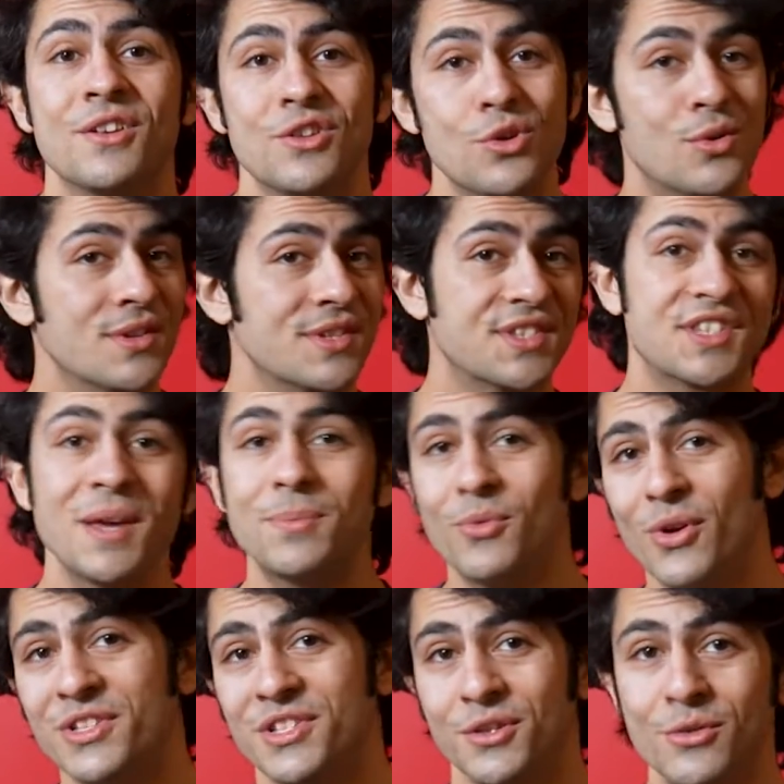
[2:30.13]
you can skip
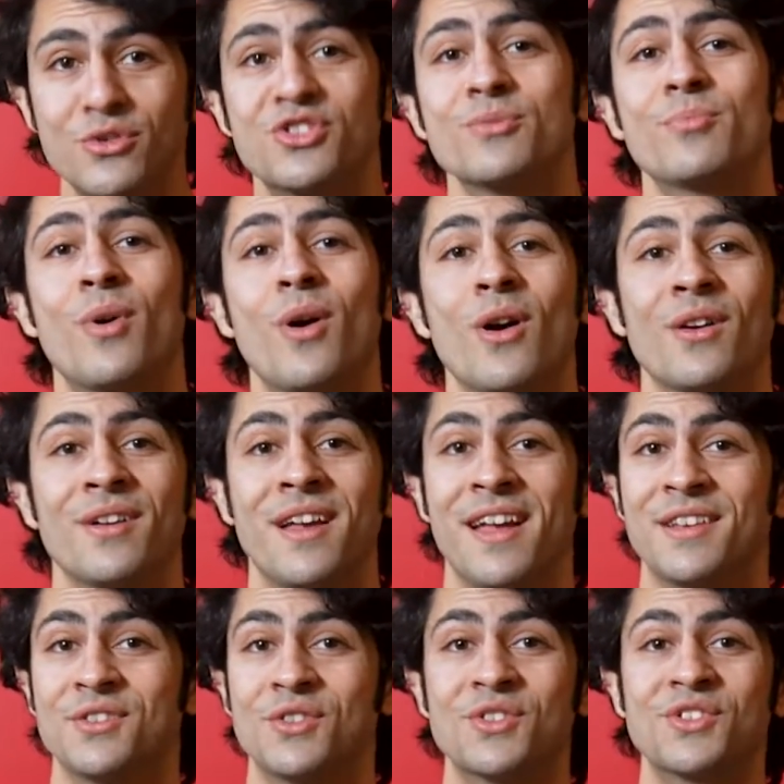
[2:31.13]
the resolution part
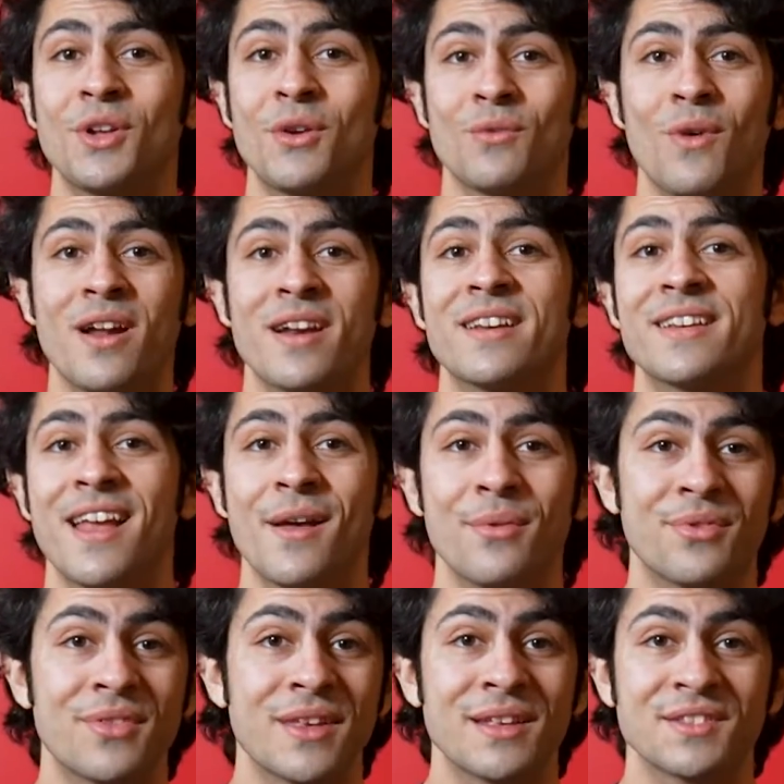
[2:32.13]
and just start writing
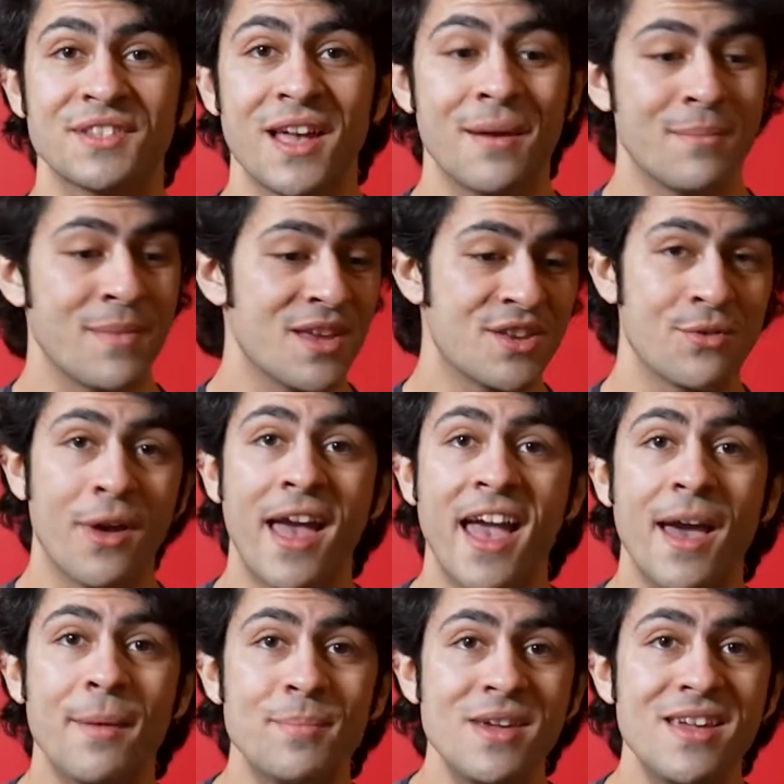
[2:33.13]
down things that make you
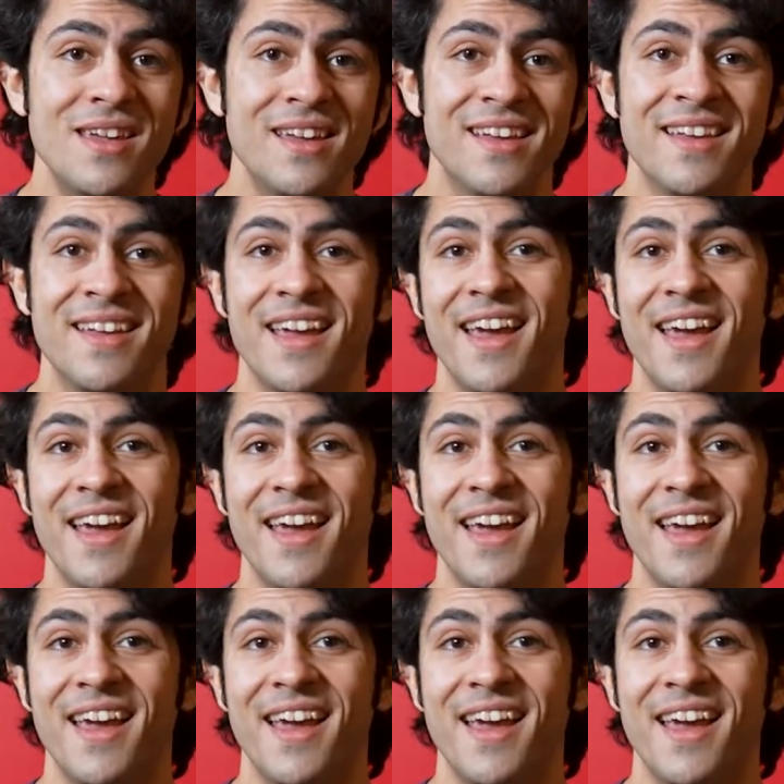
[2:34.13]
happy